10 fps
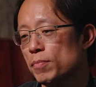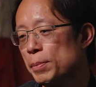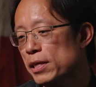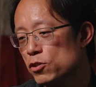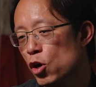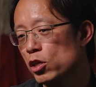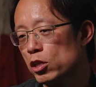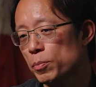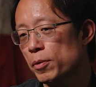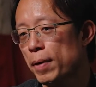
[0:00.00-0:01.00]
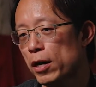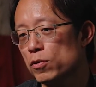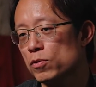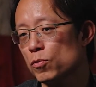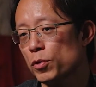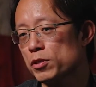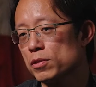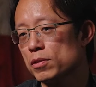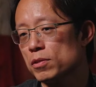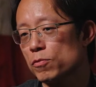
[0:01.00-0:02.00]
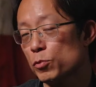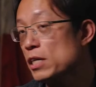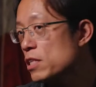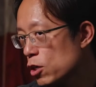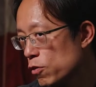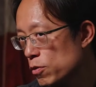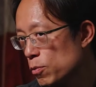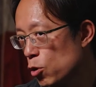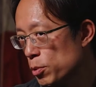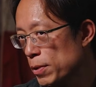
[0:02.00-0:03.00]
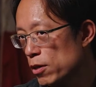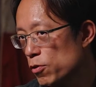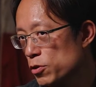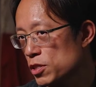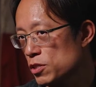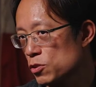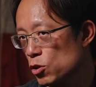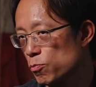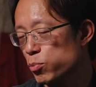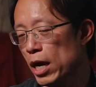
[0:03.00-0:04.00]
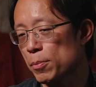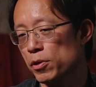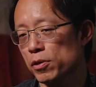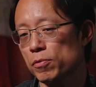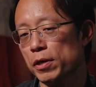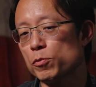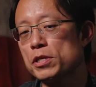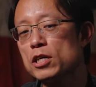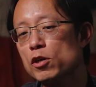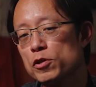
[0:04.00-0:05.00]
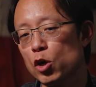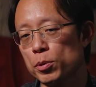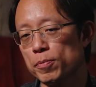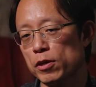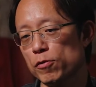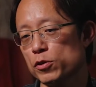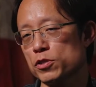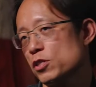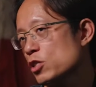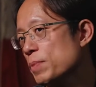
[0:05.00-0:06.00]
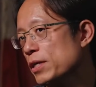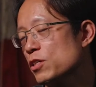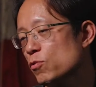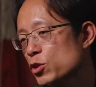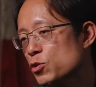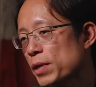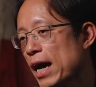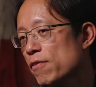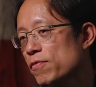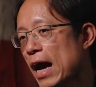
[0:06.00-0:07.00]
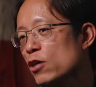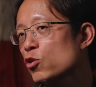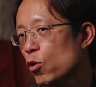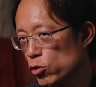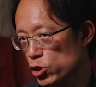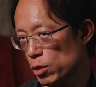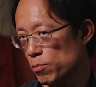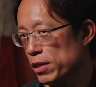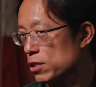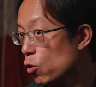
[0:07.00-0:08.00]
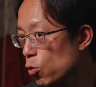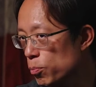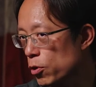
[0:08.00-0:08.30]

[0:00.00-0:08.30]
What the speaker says: maybe let's talk a little bit about what we think of the open metaverse as a sort of primer, right? We think of the open metaverse as a space in which we have actual ownership, right? The whole